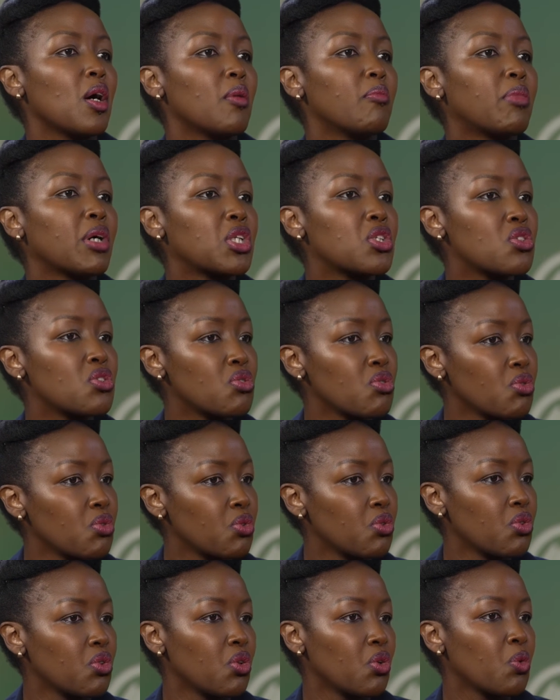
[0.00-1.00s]
But
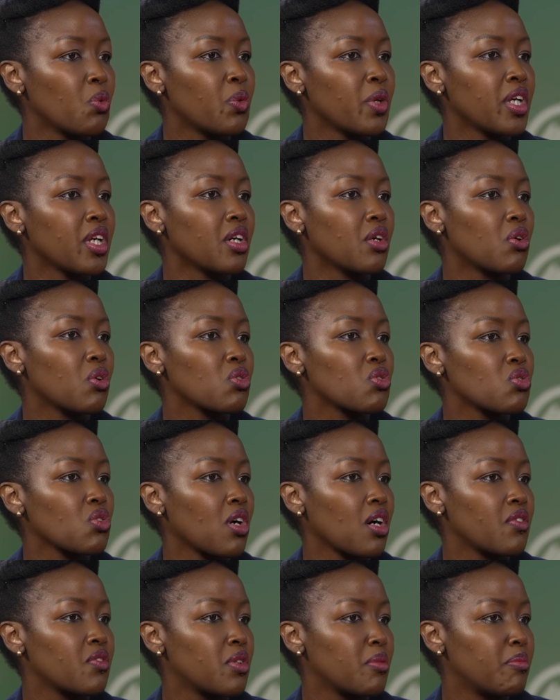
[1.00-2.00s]
two, we also
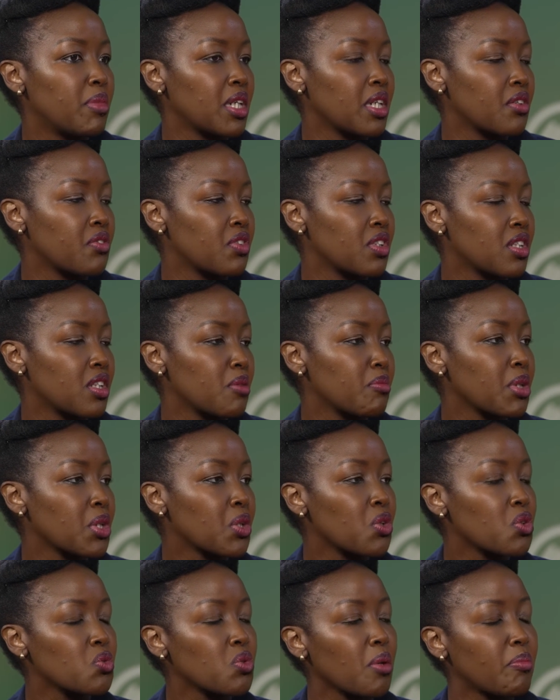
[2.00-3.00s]
have the benefit that
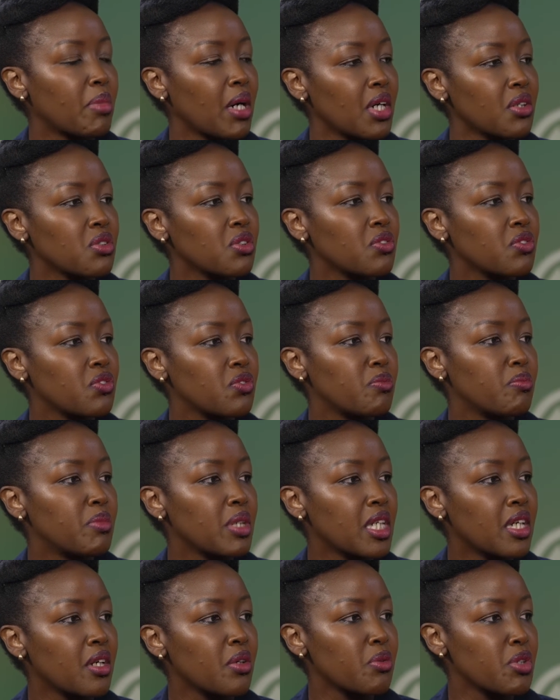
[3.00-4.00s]
because we are part of
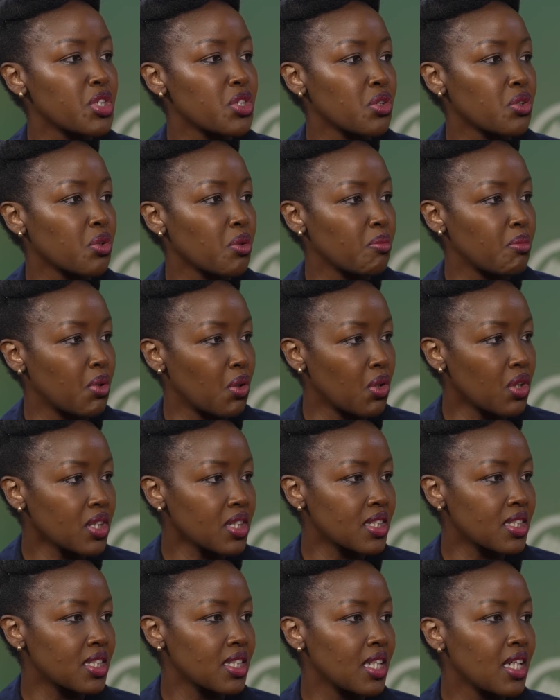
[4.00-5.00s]
bigger regional
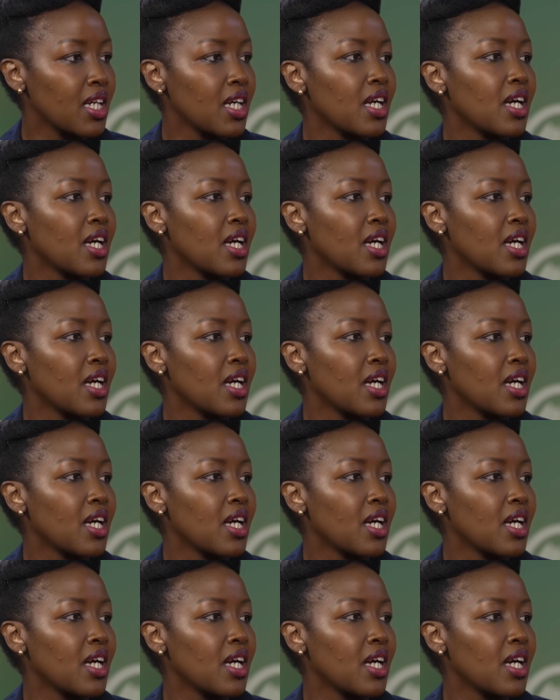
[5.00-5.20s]
blocks,